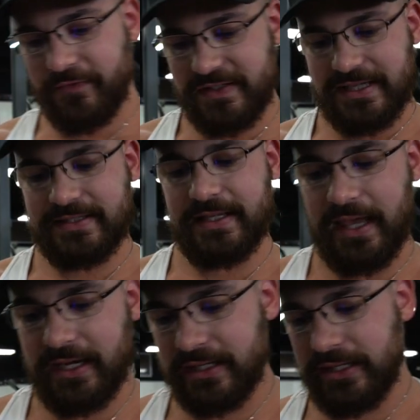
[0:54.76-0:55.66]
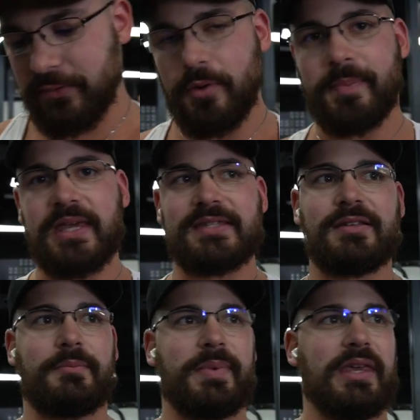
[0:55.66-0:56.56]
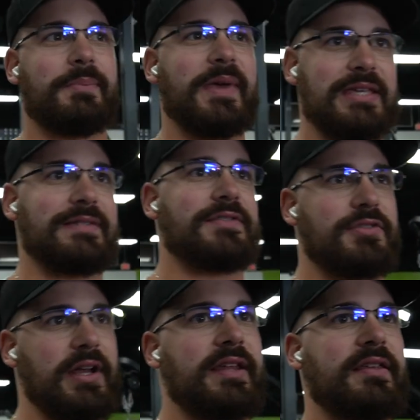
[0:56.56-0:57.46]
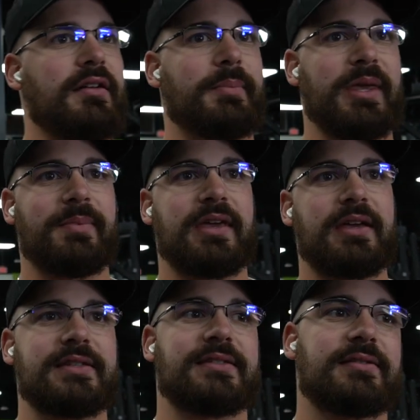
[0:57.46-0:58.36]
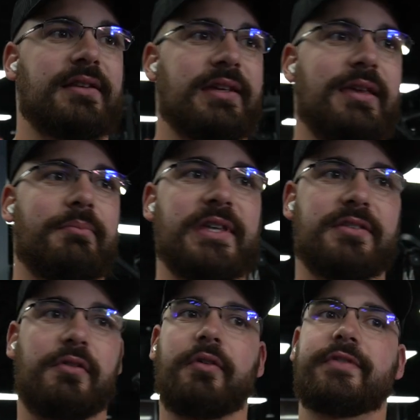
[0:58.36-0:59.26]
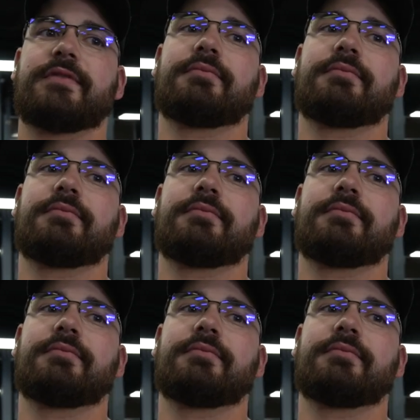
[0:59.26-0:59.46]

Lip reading: If he doesn't get it, it won't be because of strength. It'll be because he missed Bruce.